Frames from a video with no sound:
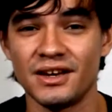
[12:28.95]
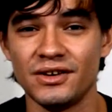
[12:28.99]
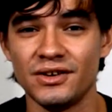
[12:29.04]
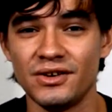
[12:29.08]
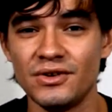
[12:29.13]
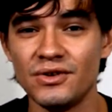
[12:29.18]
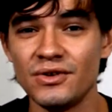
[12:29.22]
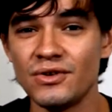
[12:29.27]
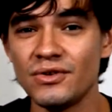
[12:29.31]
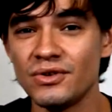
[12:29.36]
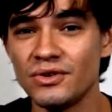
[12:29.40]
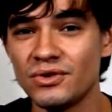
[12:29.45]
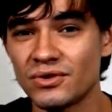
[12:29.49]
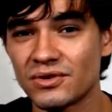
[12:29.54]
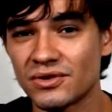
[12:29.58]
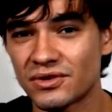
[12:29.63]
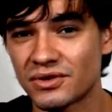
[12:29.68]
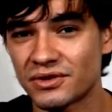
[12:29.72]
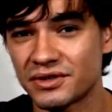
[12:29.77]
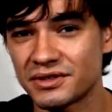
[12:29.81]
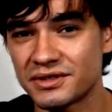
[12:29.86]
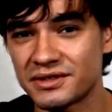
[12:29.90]
New
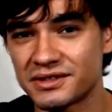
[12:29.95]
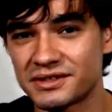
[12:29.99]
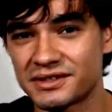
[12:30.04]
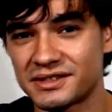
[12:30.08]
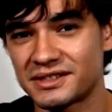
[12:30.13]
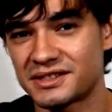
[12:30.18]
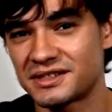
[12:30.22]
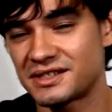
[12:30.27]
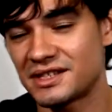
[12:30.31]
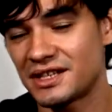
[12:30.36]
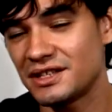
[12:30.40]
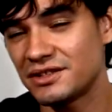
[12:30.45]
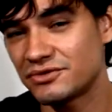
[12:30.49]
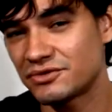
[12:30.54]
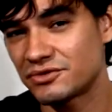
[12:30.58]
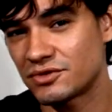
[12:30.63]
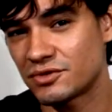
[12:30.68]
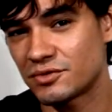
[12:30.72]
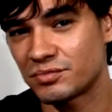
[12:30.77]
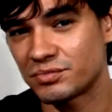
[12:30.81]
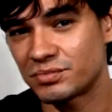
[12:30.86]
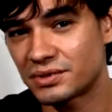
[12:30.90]
York's
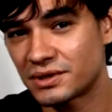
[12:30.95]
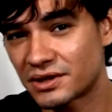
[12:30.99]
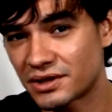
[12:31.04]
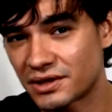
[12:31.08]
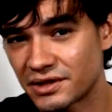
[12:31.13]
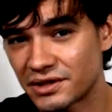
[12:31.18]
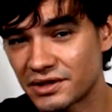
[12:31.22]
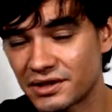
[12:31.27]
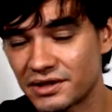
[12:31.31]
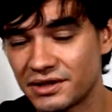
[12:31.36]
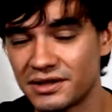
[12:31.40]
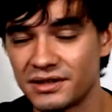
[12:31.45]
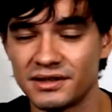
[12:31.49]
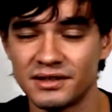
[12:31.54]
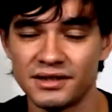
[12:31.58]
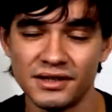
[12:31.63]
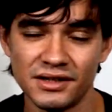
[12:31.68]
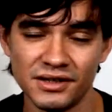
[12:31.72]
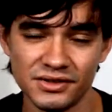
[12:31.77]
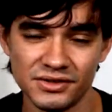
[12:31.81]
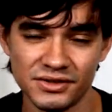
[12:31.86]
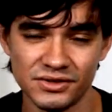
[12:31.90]
Central Park
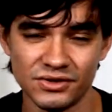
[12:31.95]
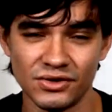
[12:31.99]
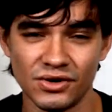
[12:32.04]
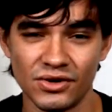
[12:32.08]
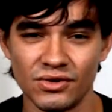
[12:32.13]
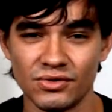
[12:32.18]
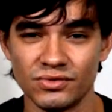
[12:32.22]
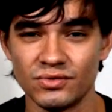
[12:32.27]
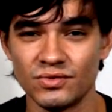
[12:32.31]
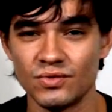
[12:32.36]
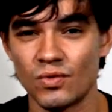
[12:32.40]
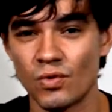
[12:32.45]
is known